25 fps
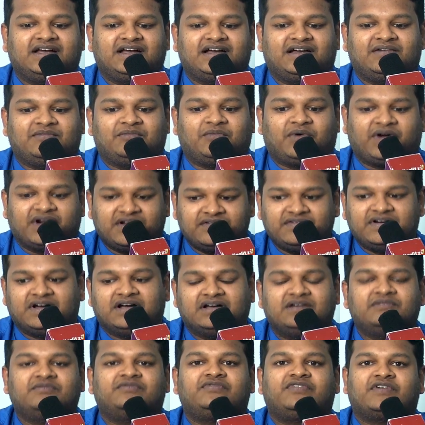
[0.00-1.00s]
whatever
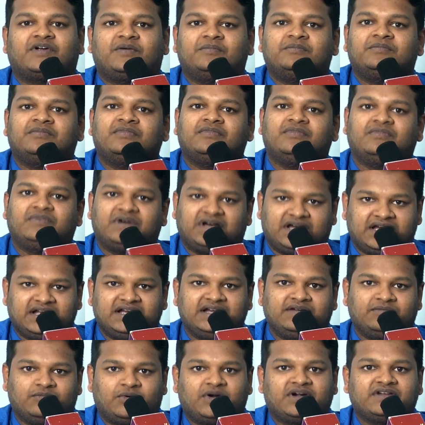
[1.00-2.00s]

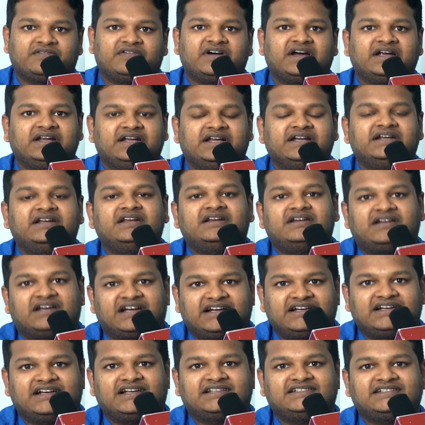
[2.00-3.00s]
I did in
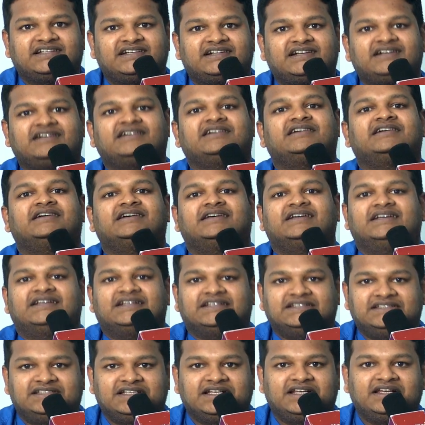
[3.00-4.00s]
Ranrajar and
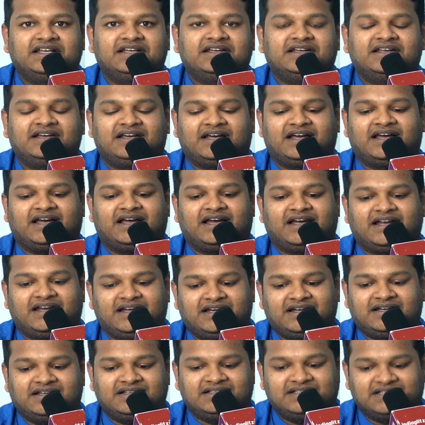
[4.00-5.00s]
Jill,
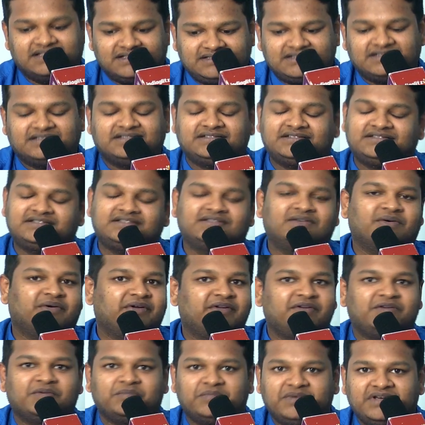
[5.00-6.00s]
and this is
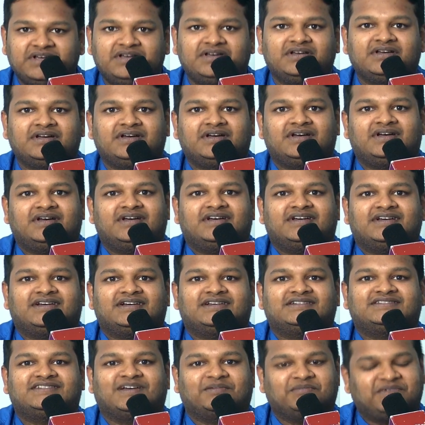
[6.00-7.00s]
going to be
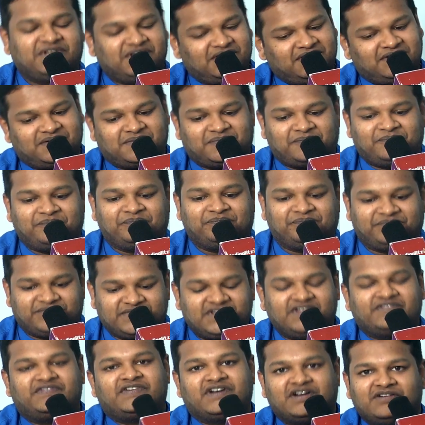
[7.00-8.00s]
something
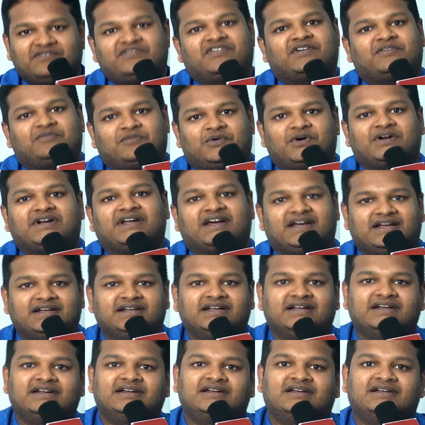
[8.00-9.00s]
different from what I
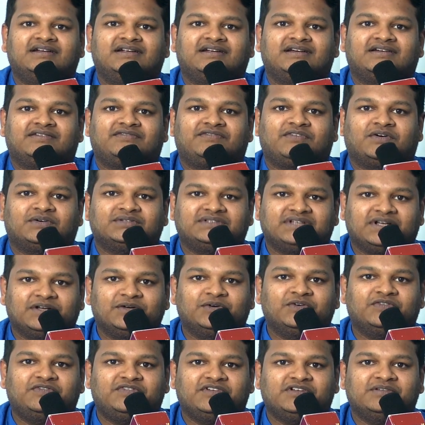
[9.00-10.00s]
did for
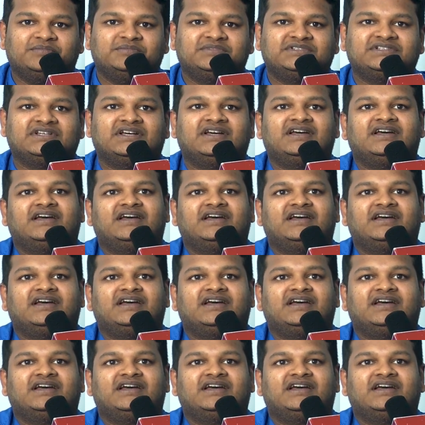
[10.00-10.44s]
Telugu films.